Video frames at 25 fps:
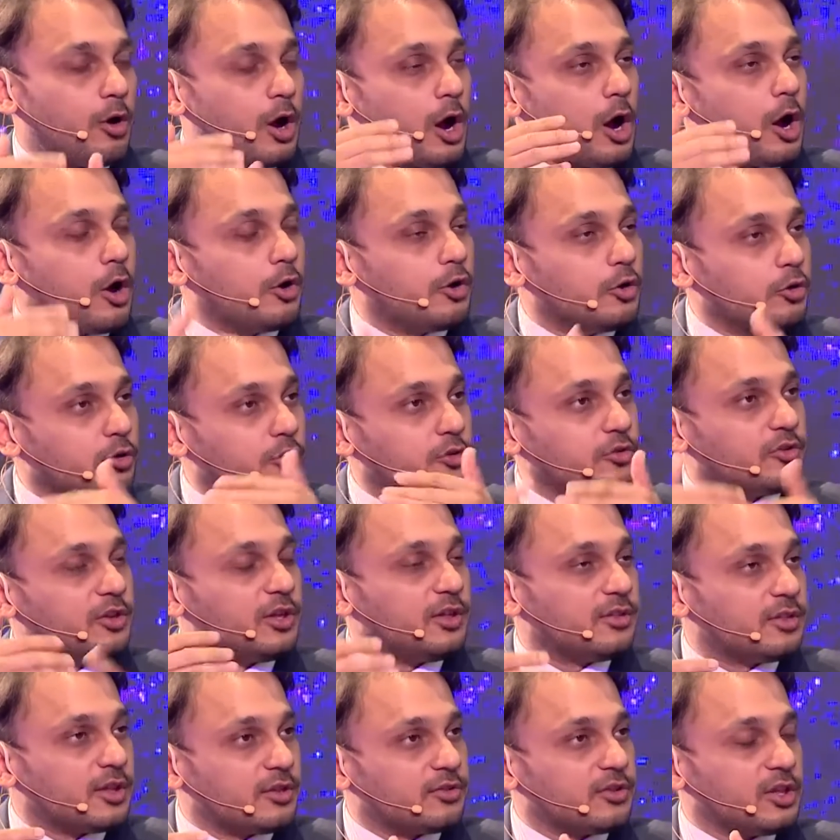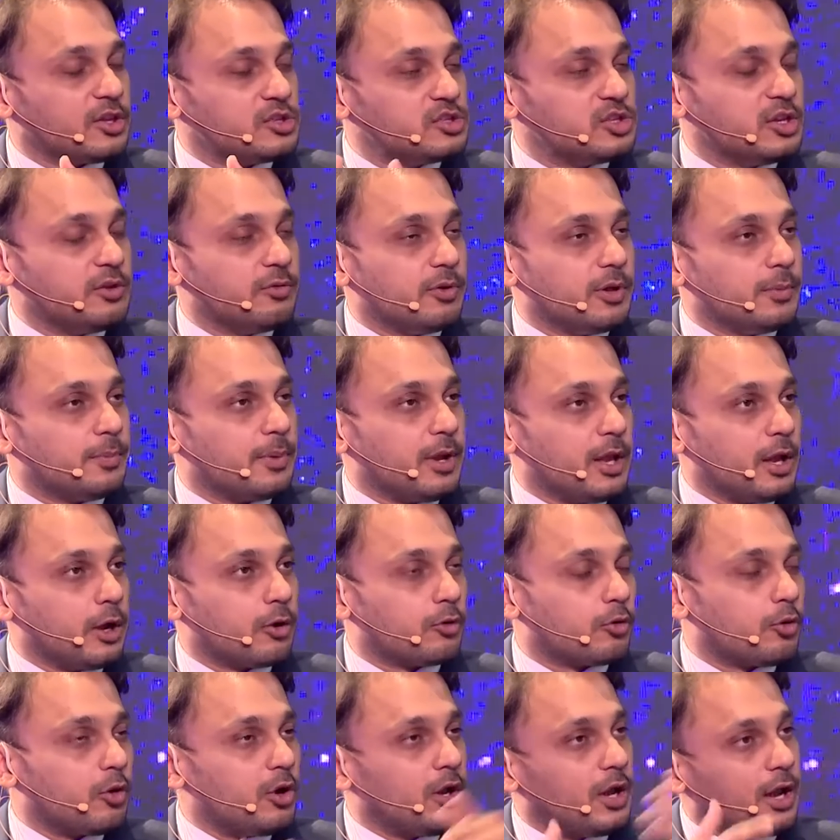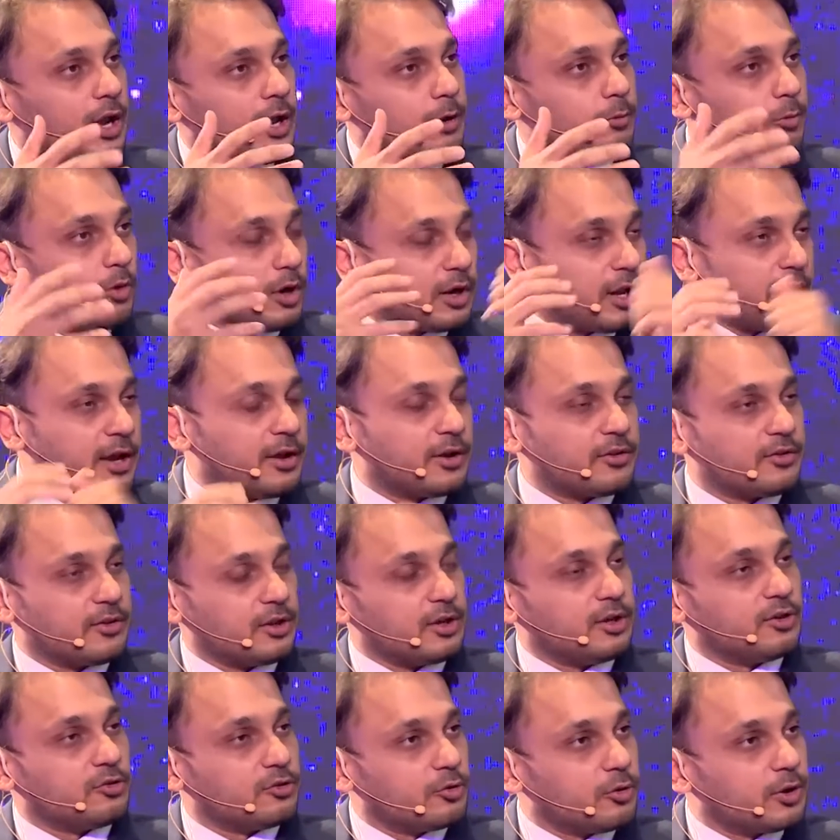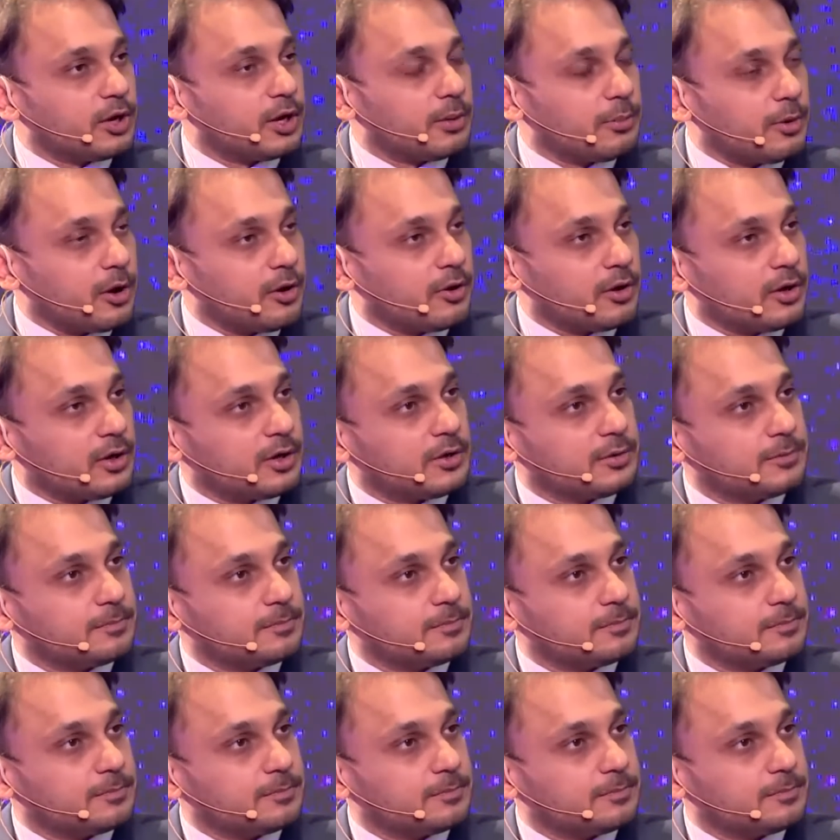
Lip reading: How do you see the 6G will play a role, and what Ericsson is doing about it?